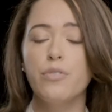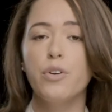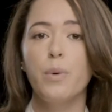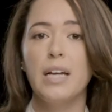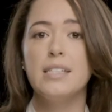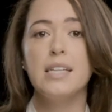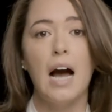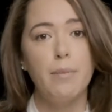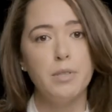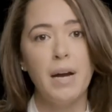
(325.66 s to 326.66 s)
for ways to
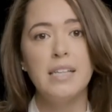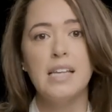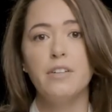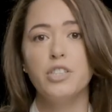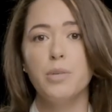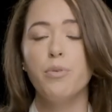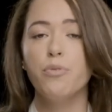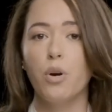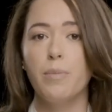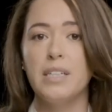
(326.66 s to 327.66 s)
optimize energy
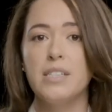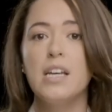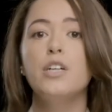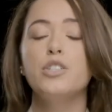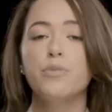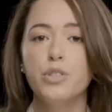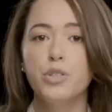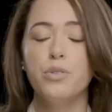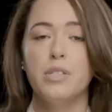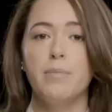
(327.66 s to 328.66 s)
performance to
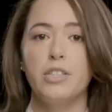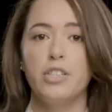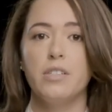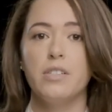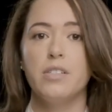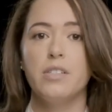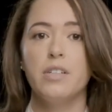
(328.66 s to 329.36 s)
reduce emissions.